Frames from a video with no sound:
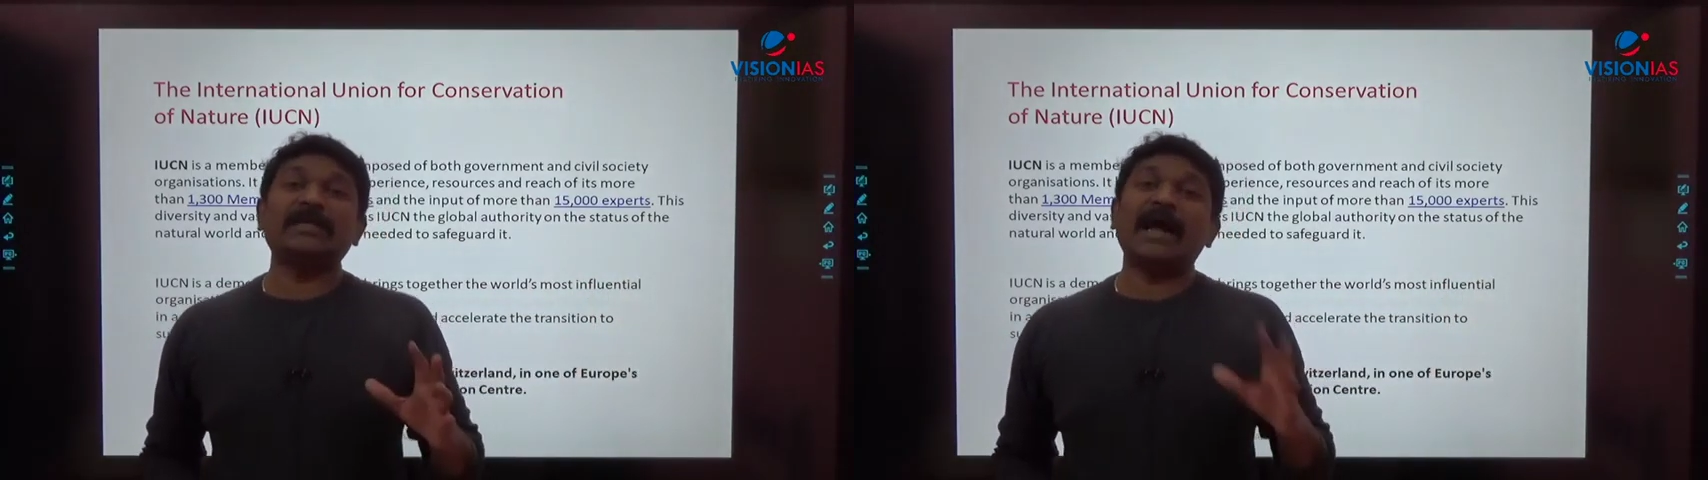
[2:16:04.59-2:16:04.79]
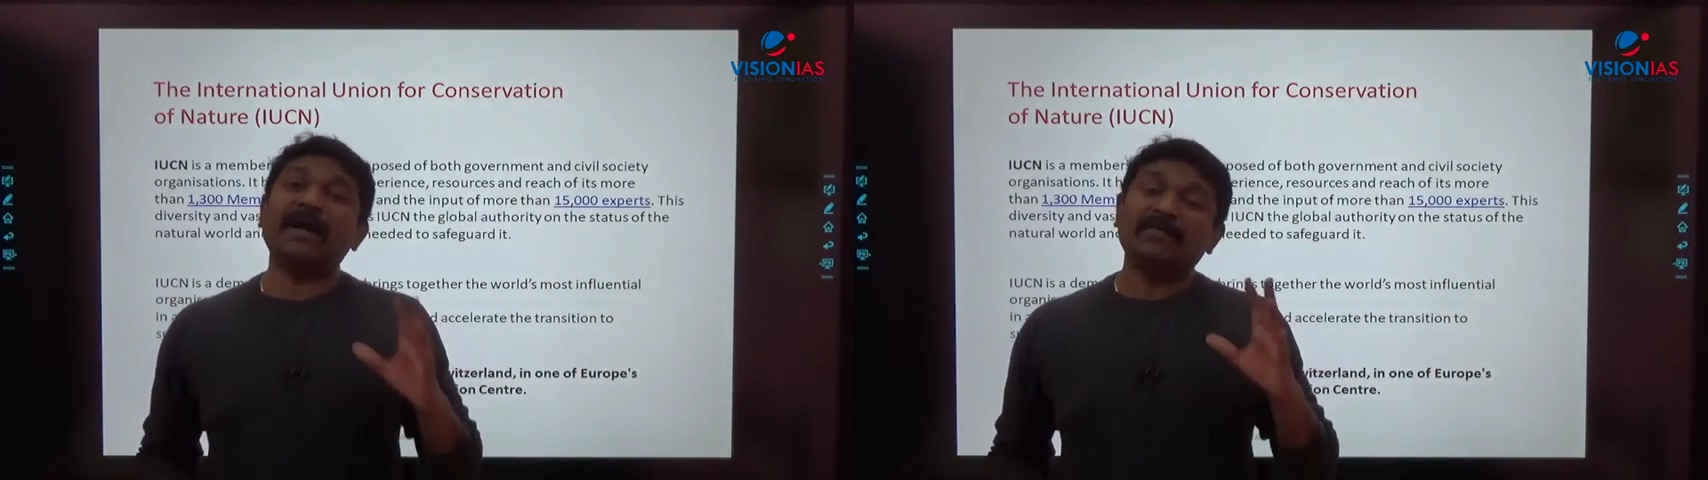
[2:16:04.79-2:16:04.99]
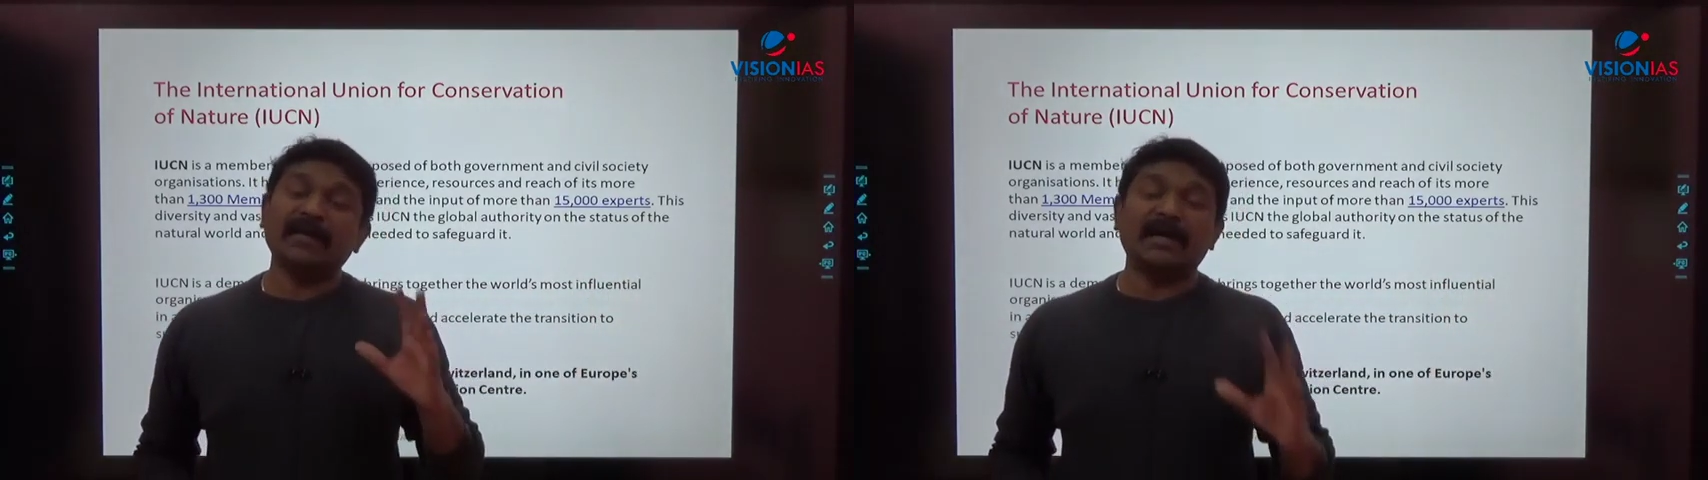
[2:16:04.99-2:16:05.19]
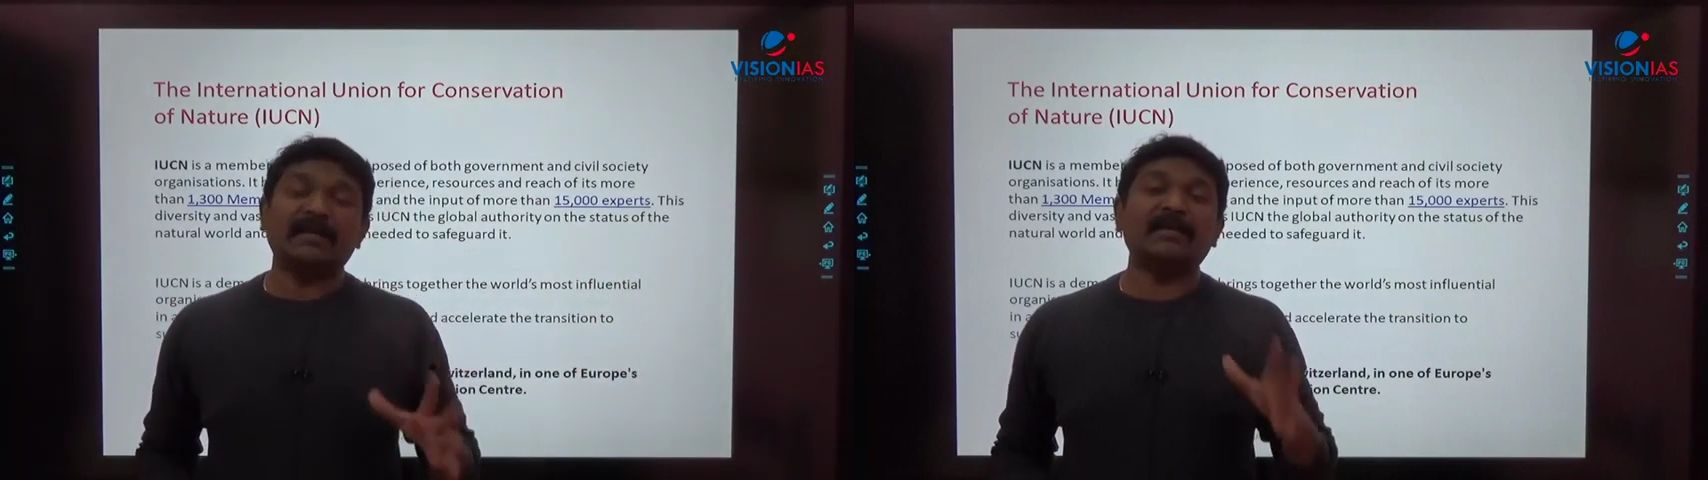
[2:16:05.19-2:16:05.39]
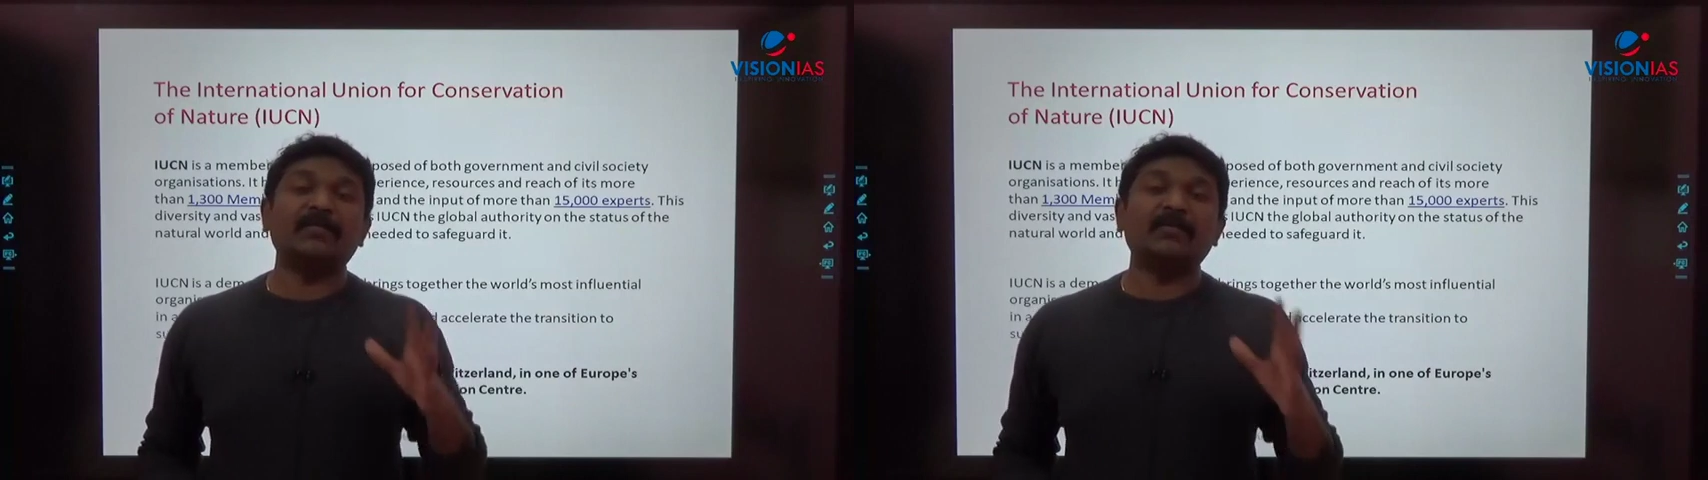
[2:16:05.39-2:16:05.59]
that
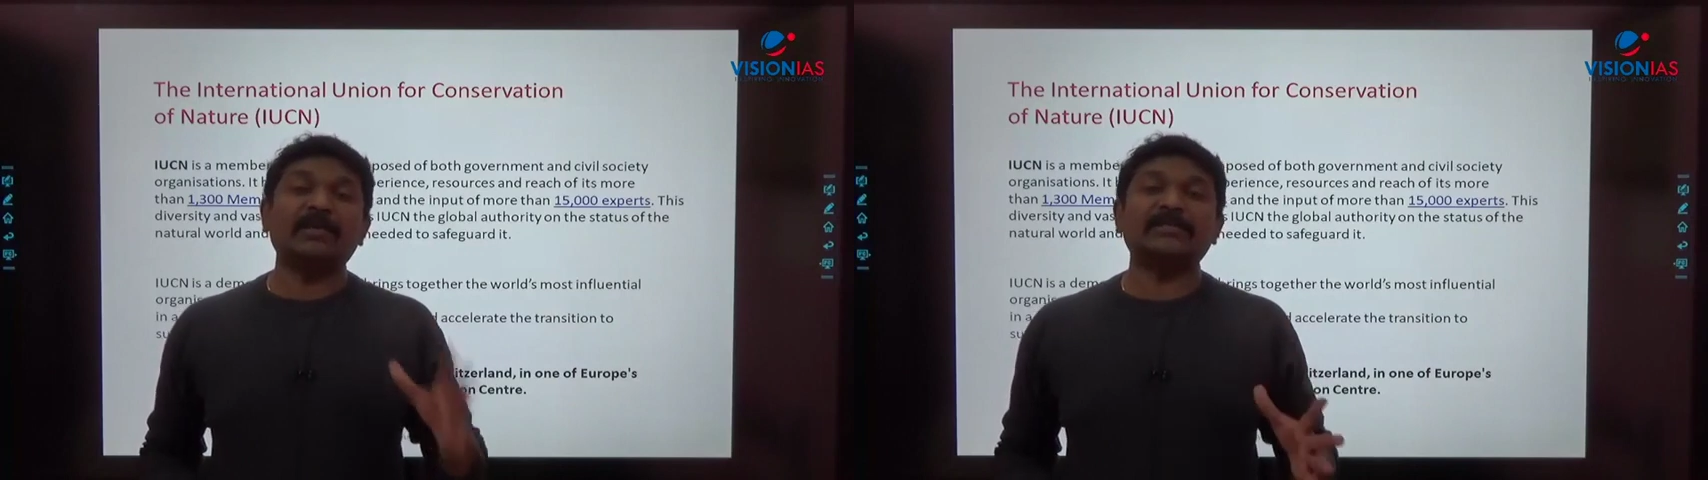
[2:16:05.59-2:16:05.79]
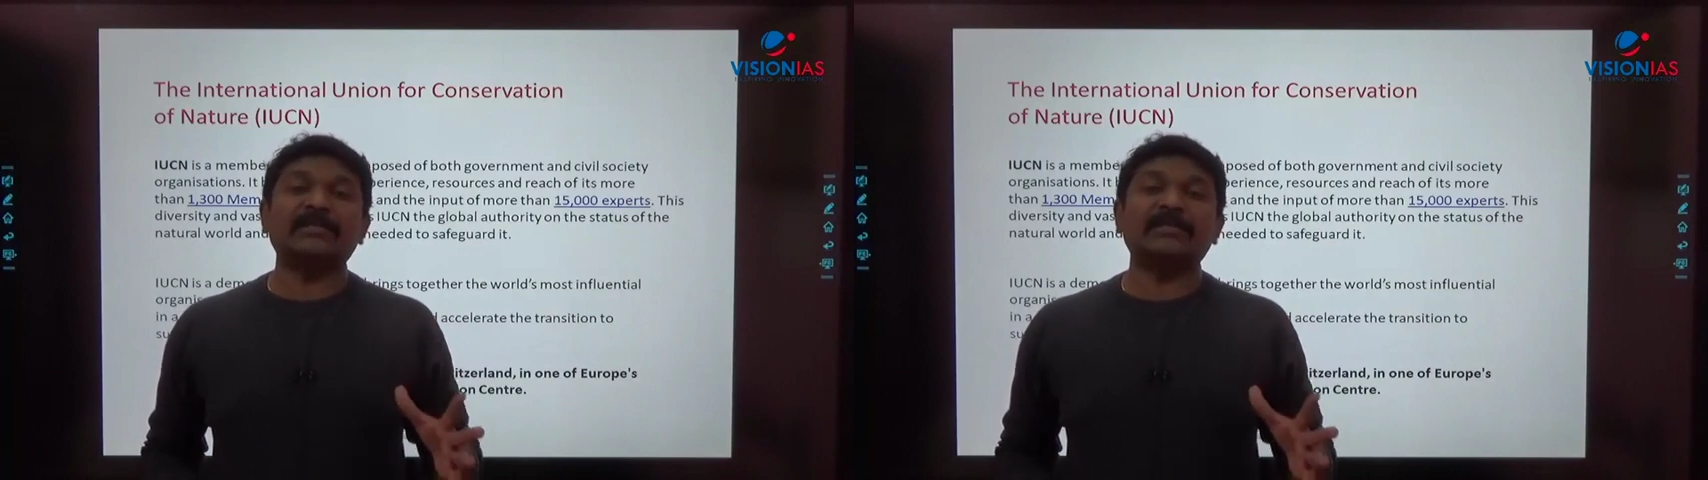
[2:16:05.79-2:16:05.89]
another book is